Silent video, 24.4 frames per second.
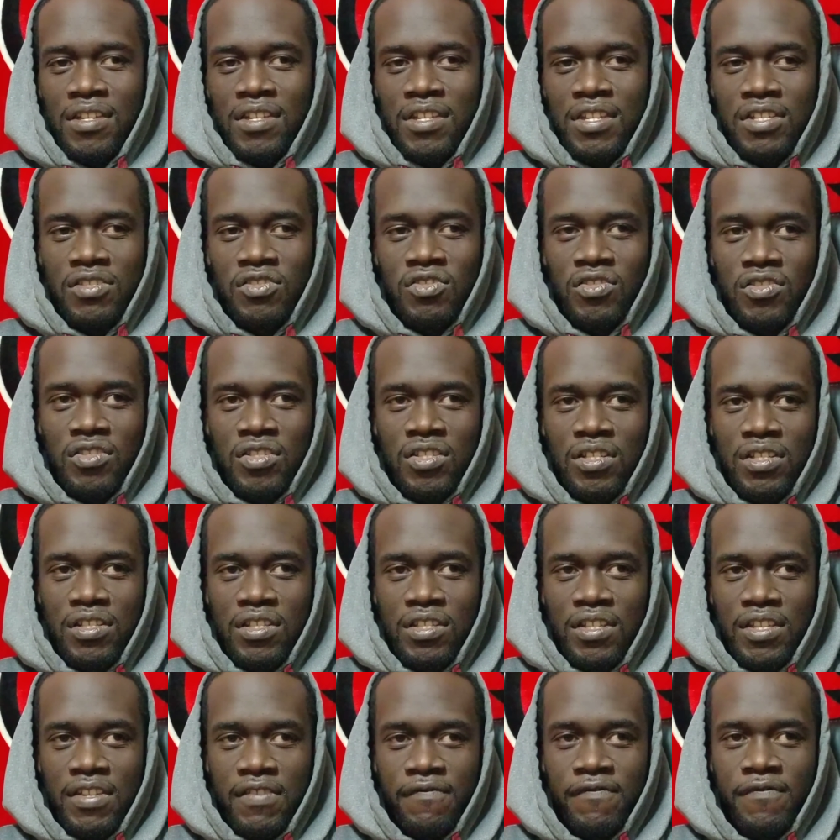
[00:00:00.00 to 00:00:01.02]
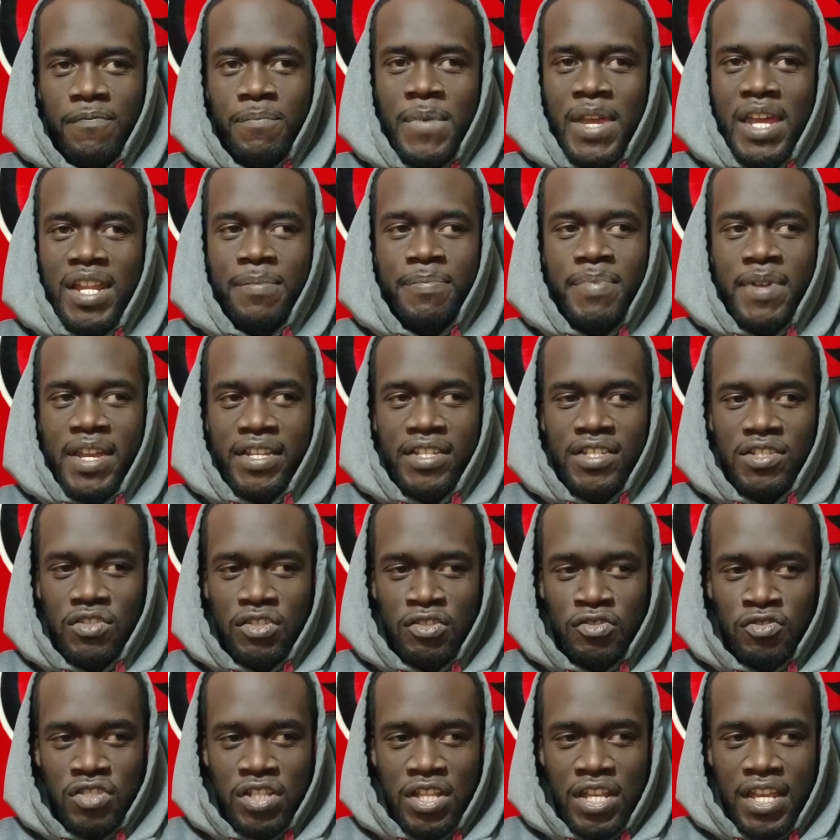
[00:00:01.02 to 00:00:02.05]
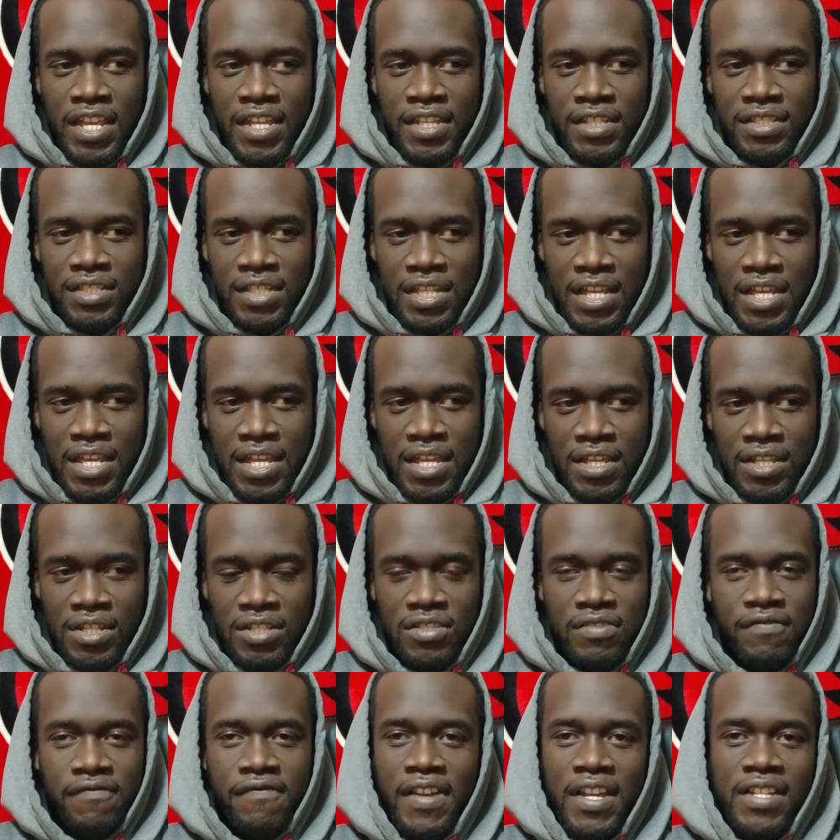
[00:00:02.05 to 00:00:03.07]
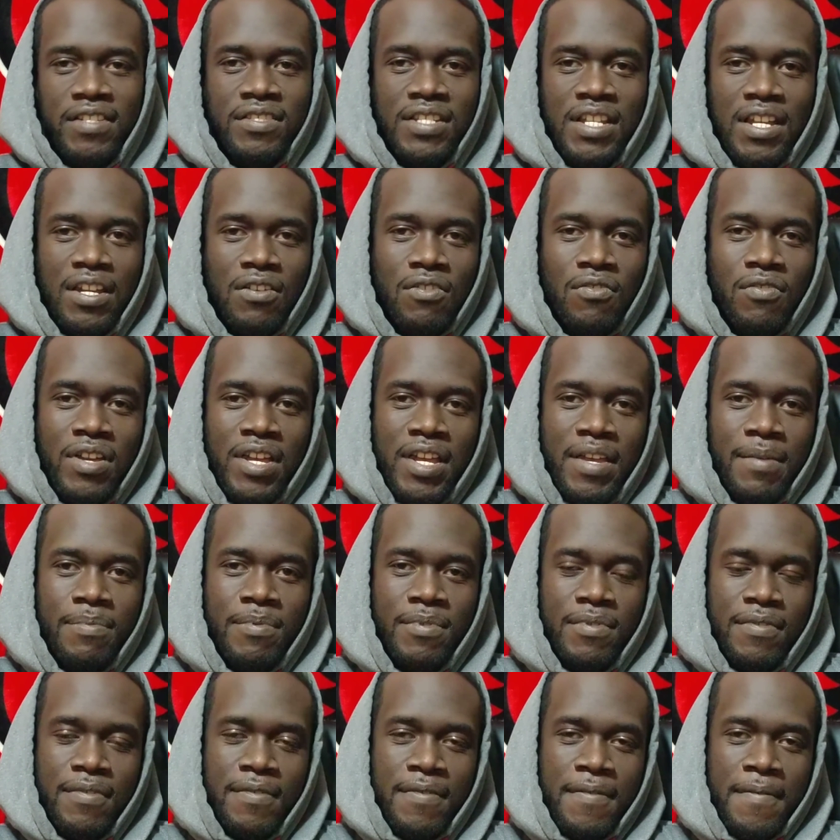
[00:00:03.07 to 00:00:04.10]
It's if Manny Pacquiao does the A side, the fight's not gonna happen.